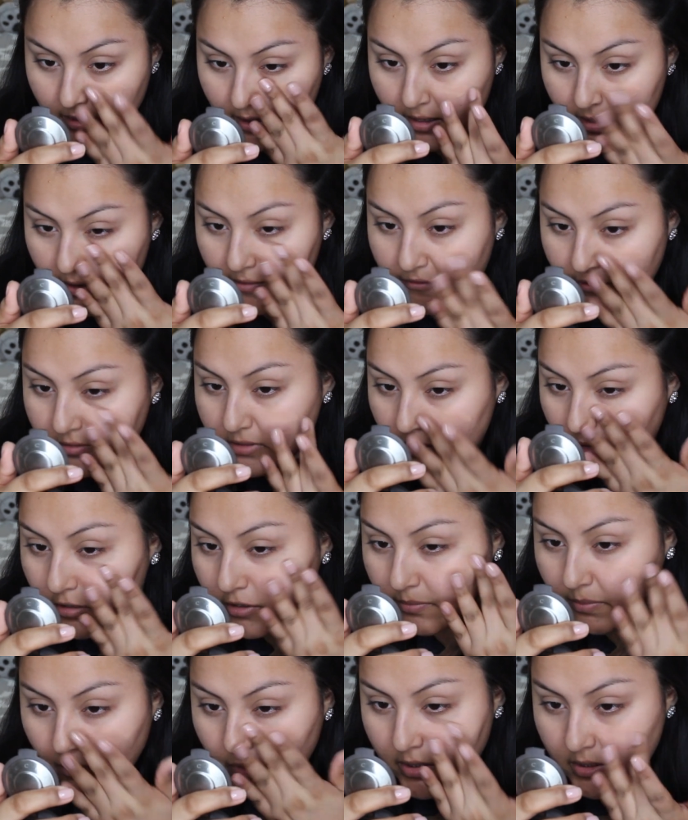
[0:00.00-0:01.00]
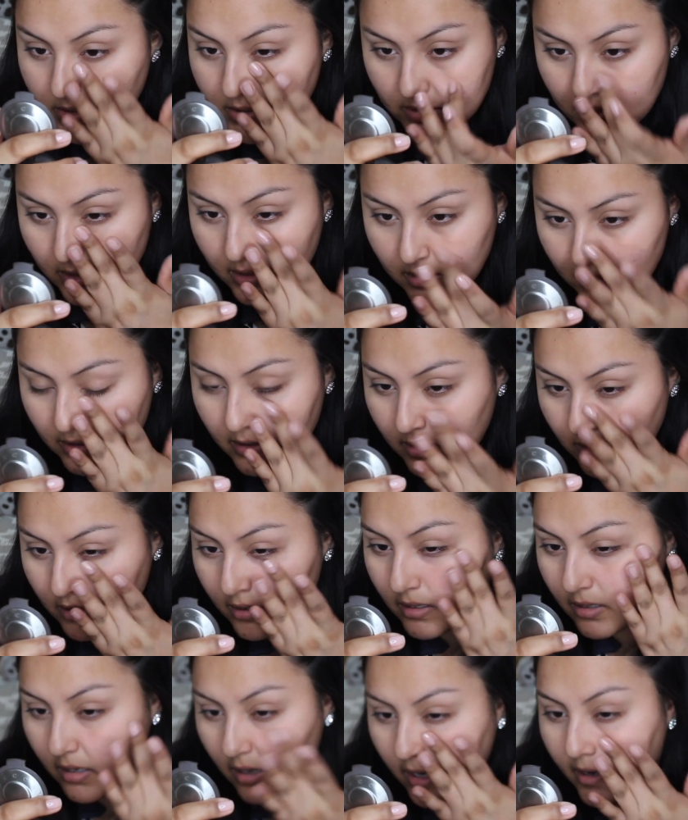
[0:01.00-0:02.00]
it's like a smooth
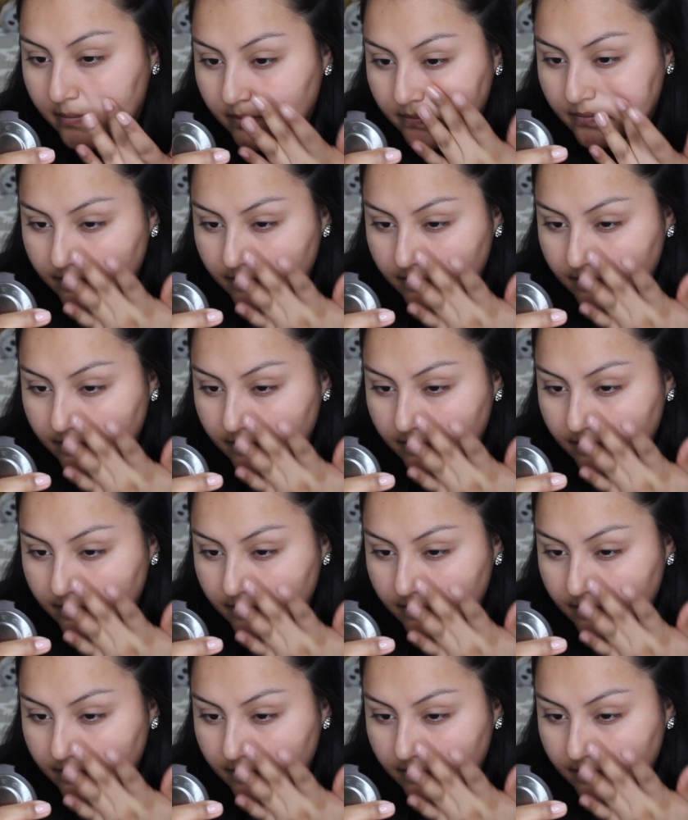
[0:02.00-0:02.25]
application.